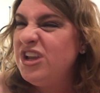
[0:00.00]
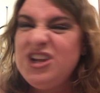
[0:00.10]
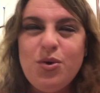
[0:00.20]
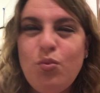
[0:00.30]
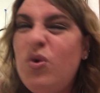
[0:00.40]
you
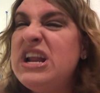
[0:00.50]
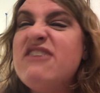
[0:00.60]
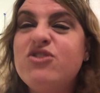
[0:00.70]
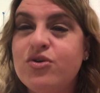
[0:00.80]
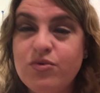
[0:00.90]
know,
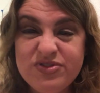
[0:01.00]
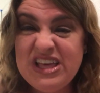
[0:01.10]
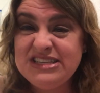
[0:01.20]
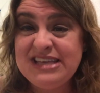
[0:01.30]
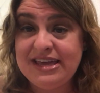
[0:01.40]
whatever,
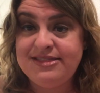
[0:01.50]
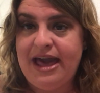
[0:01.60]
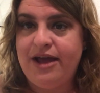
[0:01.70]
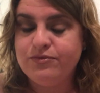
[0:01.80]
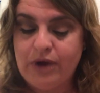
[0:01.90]
things like
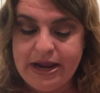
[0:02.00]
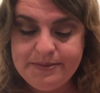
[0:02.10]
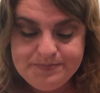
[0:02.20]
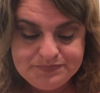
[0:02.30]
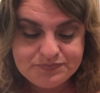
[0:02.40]
that,
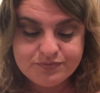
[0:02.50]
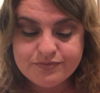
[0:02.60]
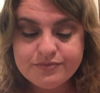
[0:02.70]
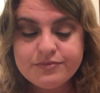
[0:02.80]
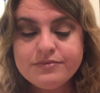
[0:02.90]
right?
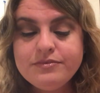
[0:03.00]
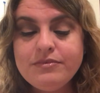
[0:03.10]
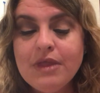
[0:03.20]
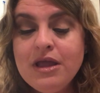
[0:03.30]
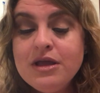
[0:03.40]

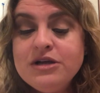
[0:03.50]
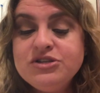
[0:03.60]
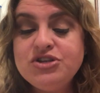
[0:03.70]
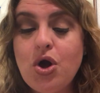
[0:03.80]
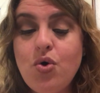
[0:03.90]

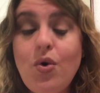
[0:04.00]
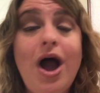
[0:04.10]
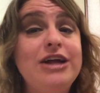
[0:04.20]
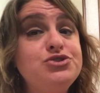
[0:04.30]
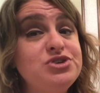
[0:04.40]
So
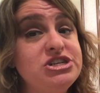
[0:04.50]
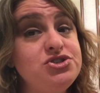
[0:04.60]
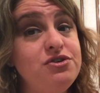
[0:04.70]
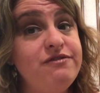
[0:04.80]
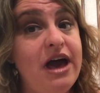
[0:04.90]

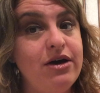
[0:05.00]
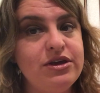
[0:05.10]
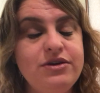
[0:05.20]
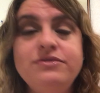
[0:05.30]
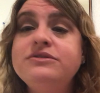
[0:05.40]
traditional
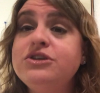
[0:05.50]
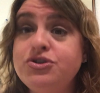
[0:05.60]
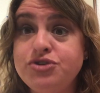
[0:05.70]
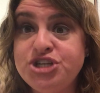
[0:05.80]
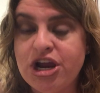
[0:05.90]
values,
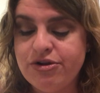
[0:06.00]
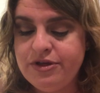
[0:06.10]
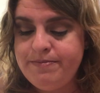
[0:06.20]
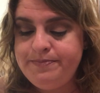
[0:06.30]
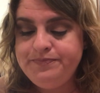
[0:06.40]
you share
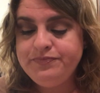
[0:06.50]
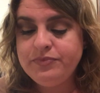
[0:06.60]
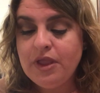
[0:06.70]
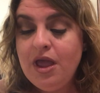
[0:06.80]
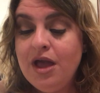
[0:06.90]
them.
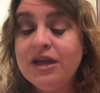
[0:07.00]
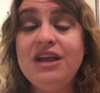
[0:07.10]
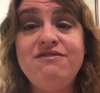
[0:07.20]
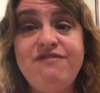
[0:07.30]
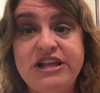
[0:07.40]

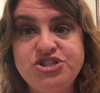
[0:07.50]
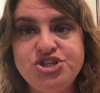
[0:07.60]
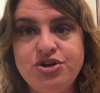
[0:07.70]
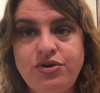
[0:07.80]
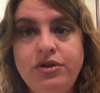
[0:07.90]

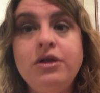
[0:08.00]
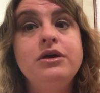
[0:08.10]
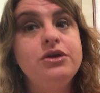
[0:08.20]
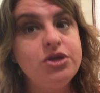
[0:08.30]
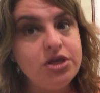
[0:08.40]
Conventional,
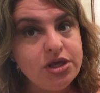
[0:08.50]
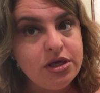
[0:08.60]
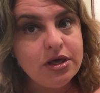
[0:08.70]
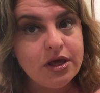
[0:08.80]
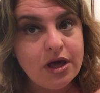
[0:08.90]

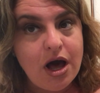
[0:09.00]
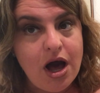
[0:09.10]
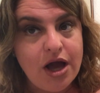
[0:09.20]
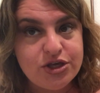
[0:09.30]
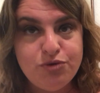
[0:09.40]

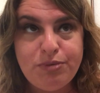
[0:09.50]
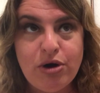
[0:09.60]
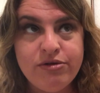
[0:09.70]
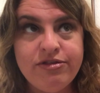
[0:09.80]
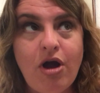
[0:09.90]
you
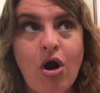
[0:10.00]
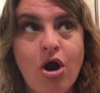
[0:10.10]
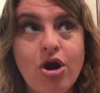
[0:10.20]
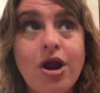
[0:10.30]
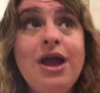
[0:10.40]
both
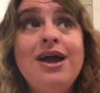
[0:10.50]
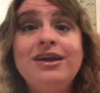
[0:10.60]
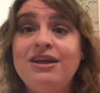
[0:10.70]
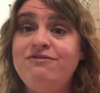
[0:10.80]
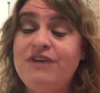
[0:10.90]
are
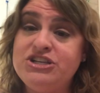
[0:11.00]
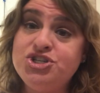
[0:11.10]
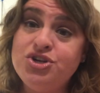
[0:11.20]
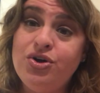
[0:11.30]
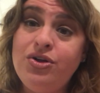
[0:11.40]

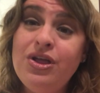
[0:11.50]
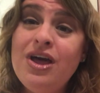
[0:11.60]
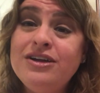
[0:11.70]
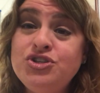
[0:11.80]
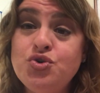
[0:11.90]
conventional
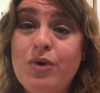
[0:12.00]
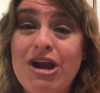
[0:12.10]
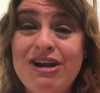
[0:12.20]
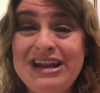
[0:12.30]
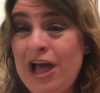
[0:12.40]
to
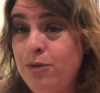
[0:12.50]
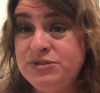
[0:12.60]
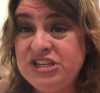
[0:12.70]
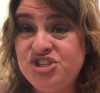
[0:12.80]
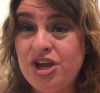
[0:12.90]
where it
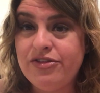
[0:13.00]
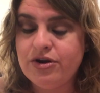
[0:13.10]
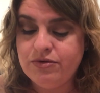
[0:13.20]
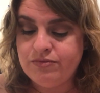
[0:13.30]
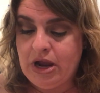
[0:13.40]
helps each other,
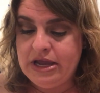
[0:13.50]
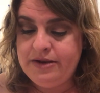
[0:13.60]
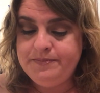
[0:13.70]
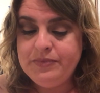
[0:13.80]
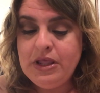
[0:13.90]
right?